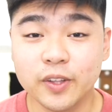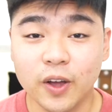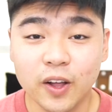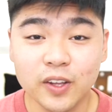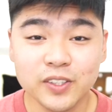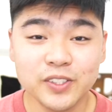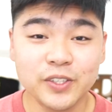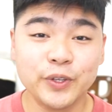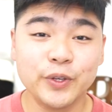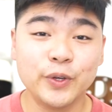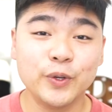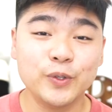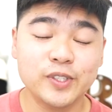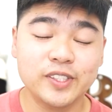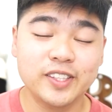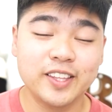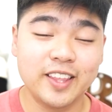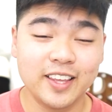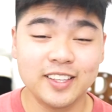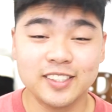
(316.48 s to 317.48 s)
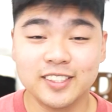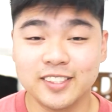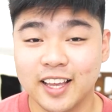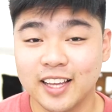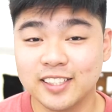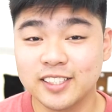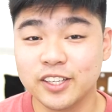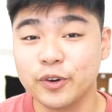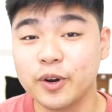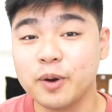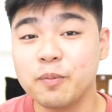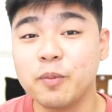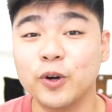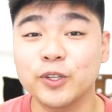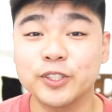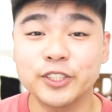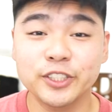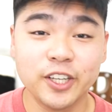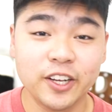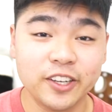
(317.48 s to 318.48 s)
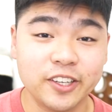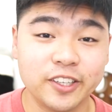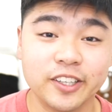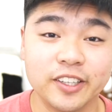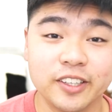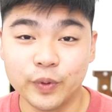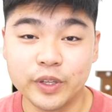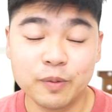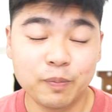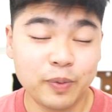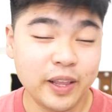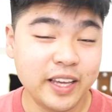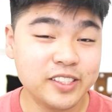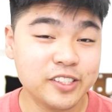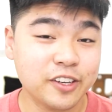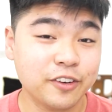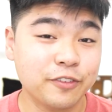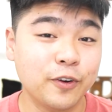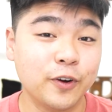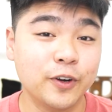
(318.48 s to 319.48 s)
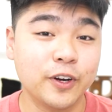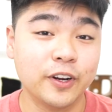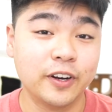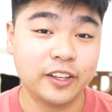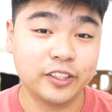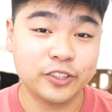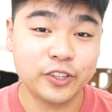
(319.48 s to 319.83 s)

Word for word: also use this as a remote shutter when you place your phone on a